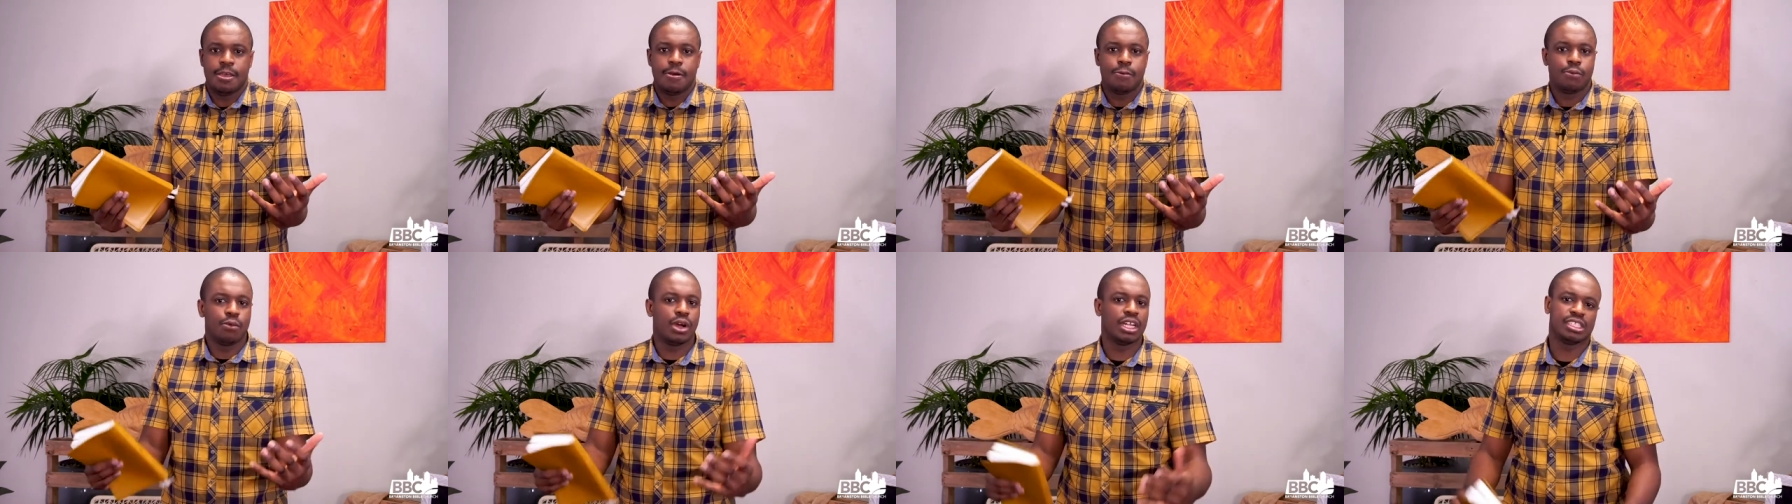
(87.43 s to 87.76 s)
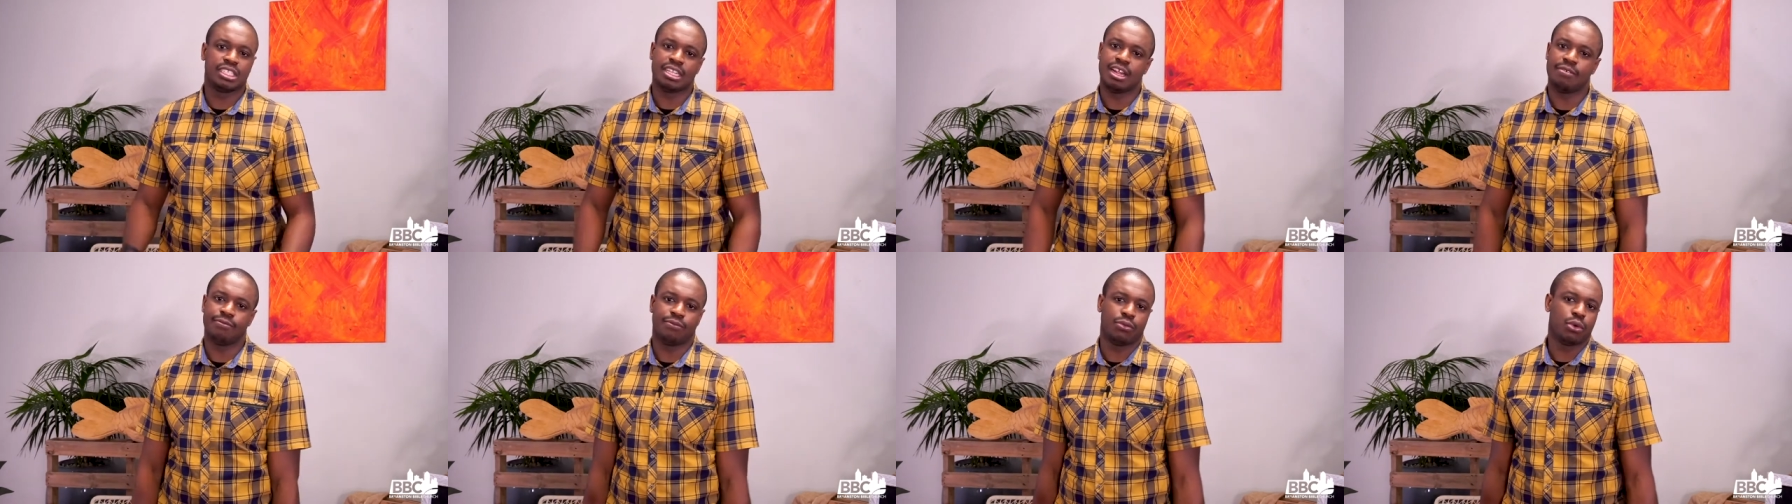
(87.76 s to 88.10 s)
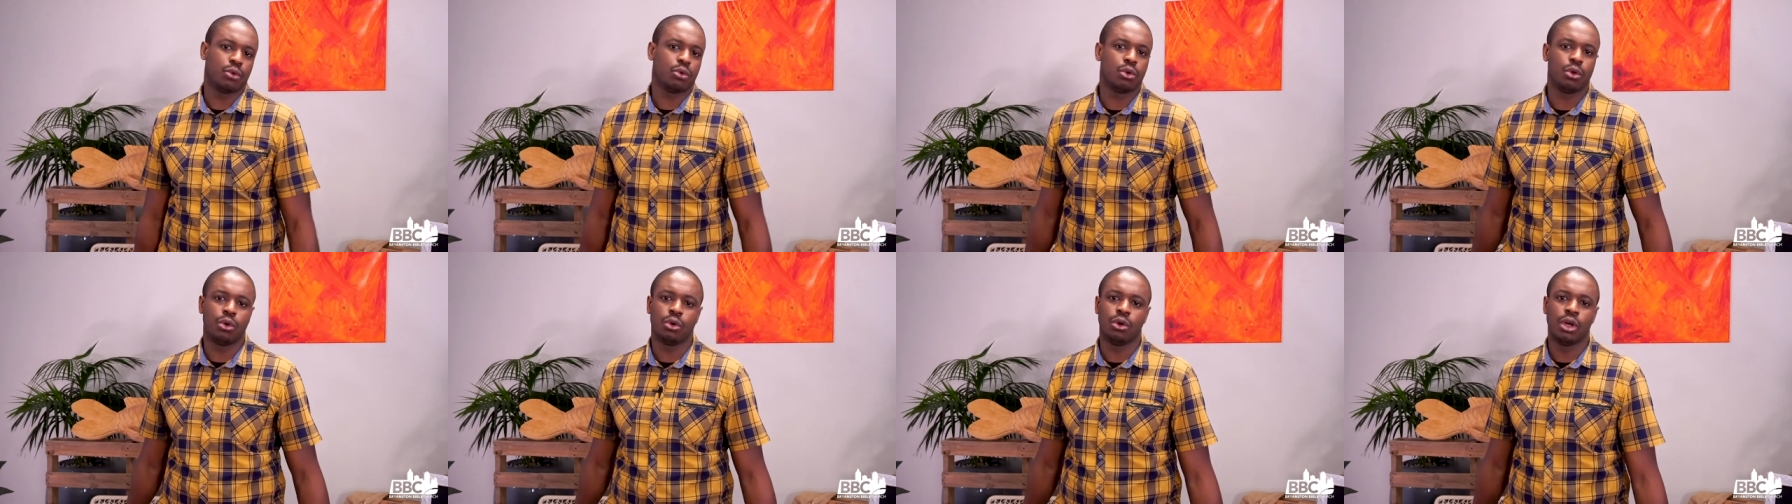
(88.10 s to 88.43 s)
once and
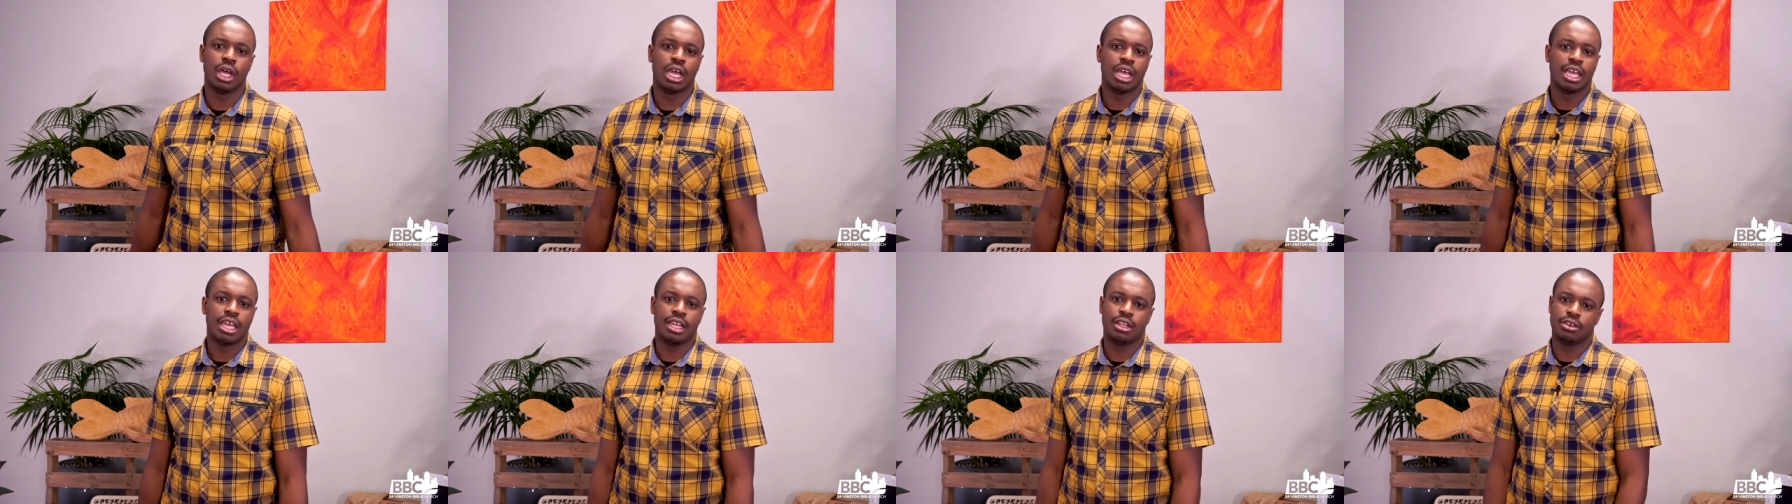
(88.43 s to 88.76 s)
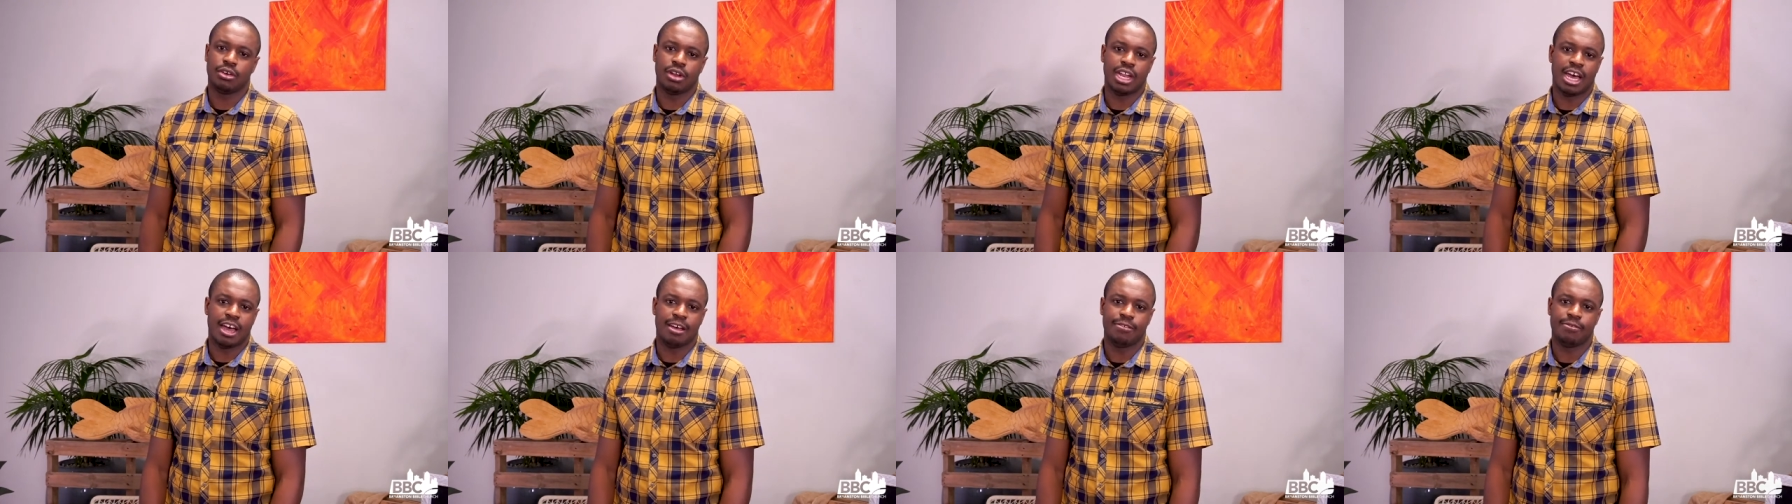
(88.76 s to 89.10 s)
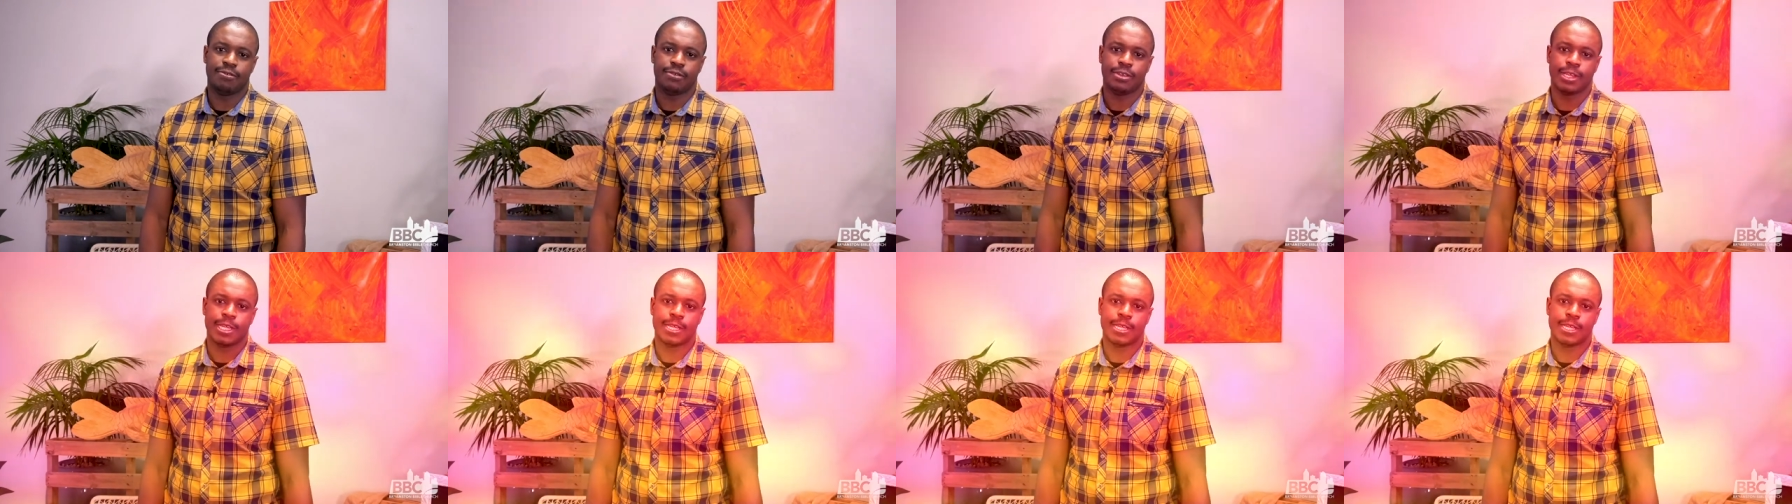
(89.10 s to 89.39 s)
for all in your life?